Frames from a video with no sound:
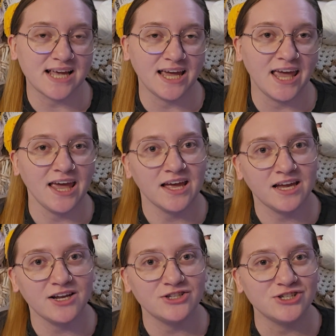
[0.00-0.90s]
I
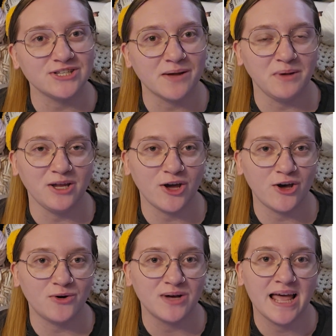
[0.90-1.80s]
can, just let me
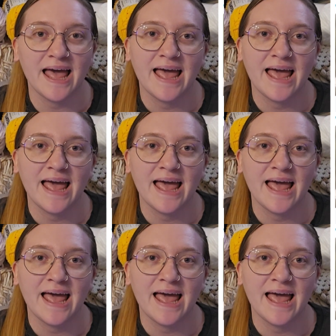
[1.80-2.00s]
know.